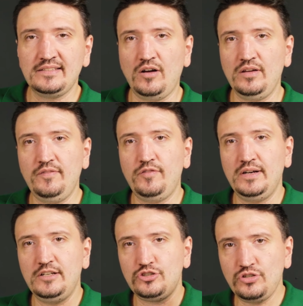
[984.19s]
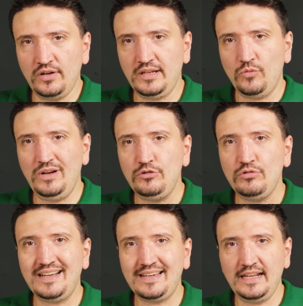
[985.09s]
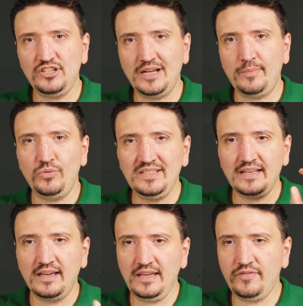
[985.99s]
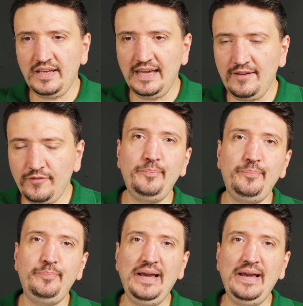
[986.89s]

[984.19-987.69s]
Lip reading: So if Sony will do a great job with the EVF,